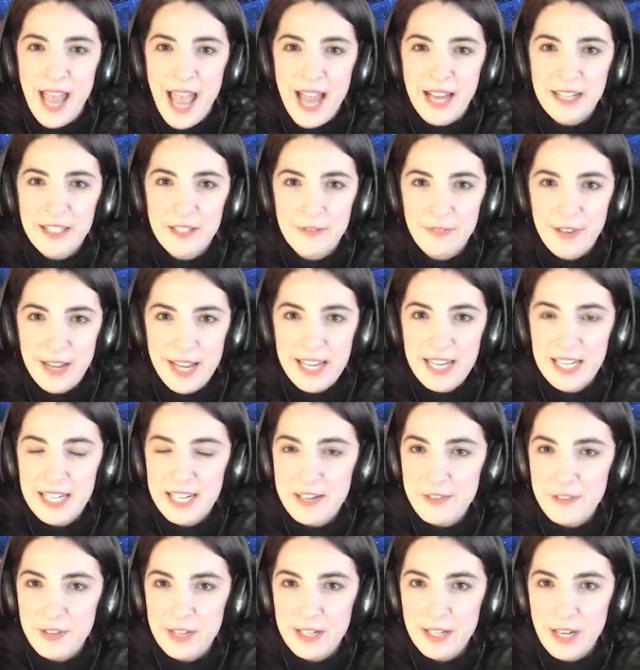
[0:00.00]
activate,
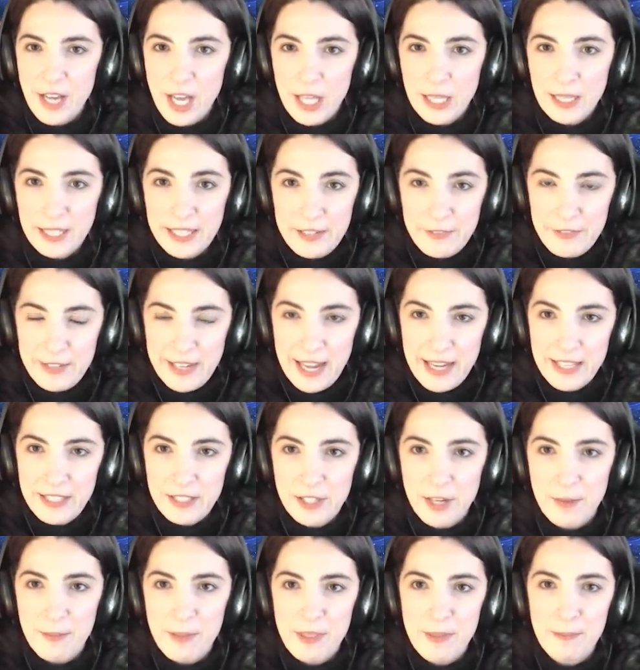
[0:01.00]
and even alleviate
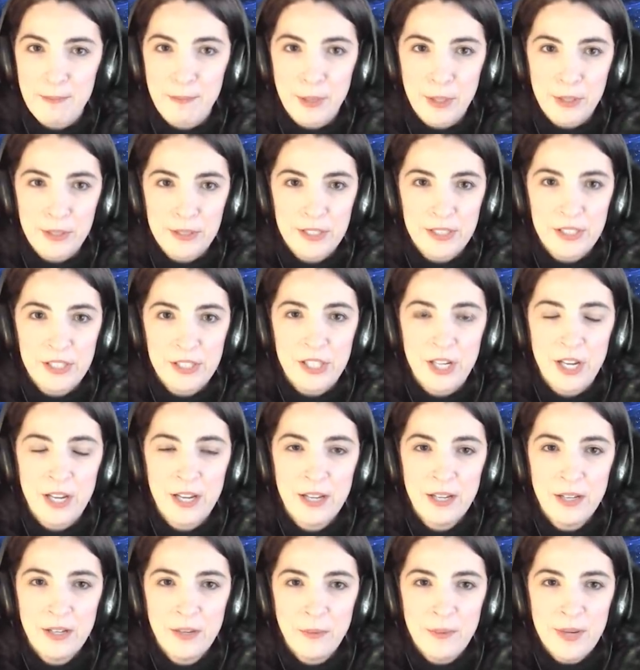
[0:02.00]
some of the burdens
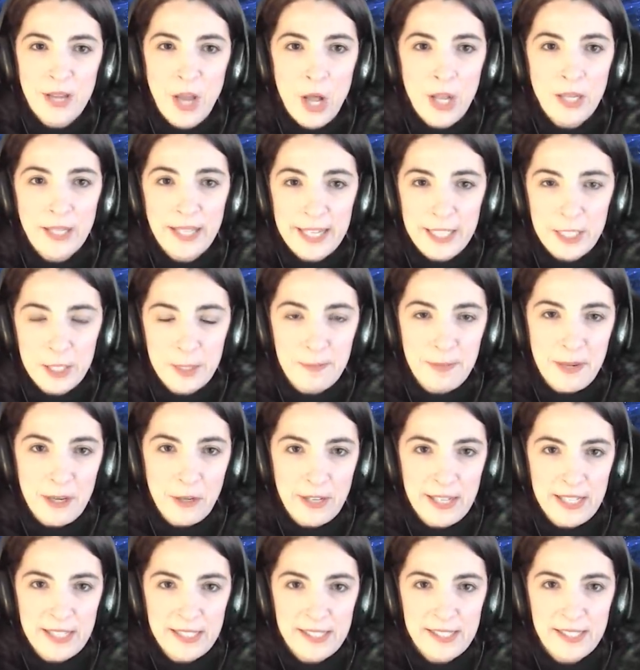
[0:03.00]
we all
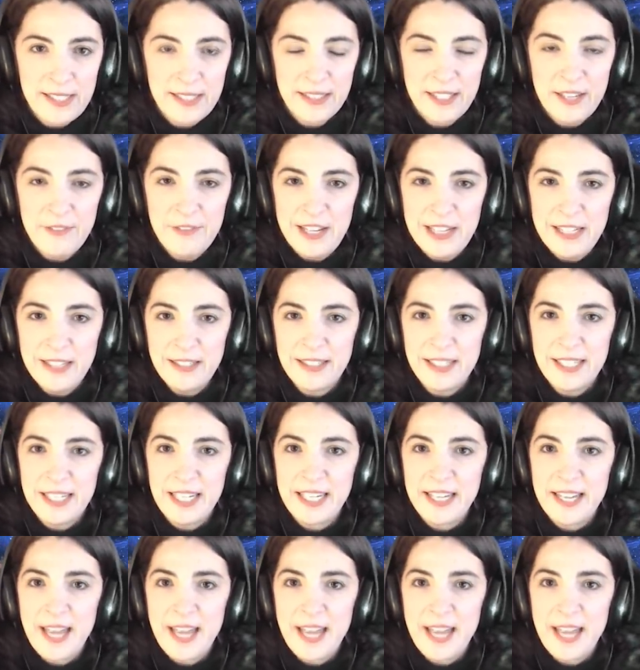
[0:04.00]
experience living in a